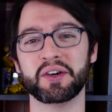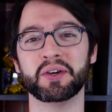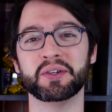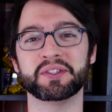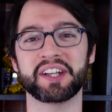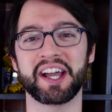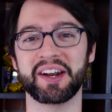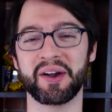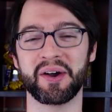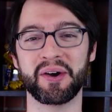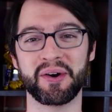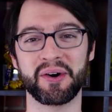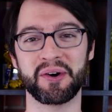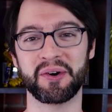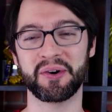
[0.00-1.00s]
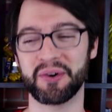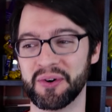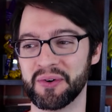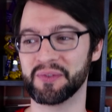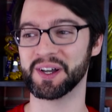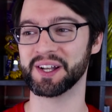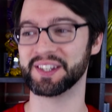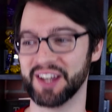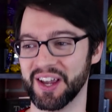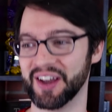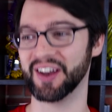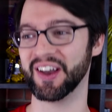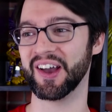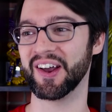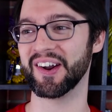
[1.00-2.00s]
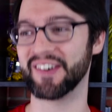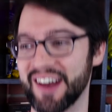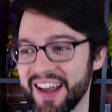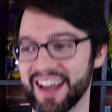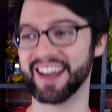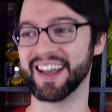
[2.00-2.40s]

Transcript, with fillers: don't I know what year it